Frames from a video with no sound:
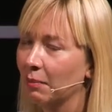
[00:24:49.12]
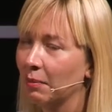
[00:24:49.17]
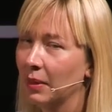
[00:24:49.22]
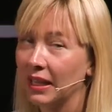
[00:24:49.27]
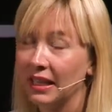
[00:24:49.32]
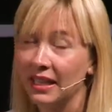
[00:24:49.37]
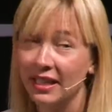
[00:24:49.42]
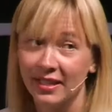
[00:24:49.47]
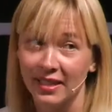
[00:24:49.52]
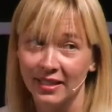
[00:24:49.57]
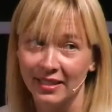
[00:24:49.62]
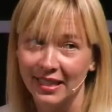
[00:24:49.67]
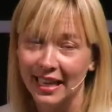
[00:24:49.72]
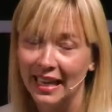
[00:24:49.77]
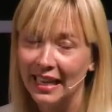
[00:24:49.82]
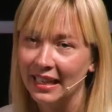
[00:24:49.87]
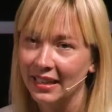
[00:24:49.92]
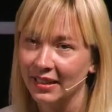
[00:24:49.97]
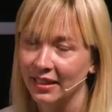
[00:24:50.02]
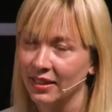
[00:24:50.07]
But he's a
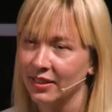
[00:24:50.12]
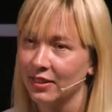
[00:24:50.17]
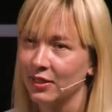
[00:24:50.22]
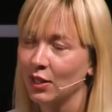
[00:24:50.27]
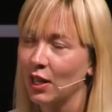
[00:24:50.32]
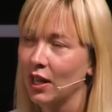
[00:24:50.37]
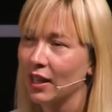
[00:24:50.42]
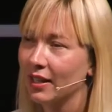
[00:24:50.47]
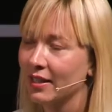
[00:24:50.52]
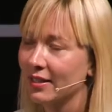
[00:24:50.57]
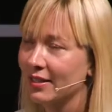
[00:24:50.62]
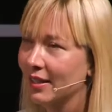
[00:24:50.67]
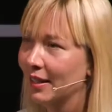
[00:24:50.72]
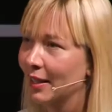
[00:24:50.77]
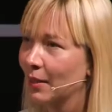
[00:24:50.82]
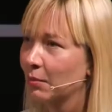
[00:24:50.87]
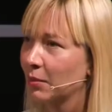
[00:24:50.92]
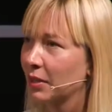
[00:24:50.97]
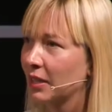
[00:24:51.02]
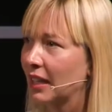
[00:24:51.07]
scientist, not a
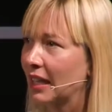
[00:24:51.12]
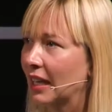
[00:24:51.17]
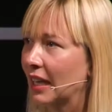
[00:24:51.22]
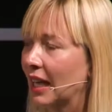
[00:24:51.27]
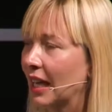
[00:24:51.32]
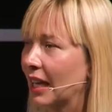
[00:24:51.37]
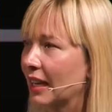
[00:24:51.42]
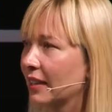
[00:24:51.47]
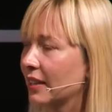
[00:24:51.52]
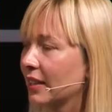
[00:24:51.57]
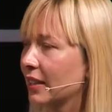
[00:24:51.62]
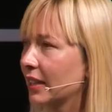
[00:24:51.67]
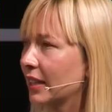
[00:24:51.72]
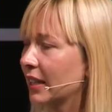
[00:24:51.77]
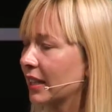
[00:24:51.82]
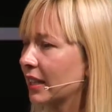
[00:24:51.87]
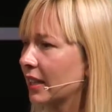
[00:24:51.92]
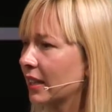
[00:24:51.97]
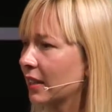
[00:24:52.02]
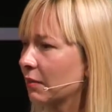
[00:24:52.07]
celebrity. And
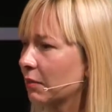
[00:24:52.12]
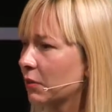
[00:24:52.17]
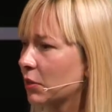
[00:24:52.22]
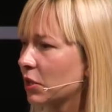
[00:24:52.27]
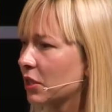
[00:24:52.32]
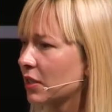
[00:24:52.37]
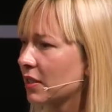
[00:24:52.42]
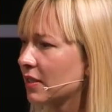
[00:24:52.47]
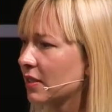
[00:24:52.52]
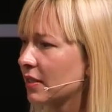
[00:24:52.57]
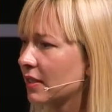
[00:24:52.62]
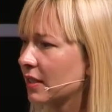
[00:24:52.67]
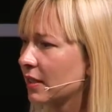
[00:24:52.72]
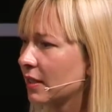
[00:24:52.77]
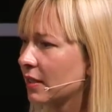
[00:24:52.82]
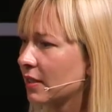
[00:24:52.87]
he just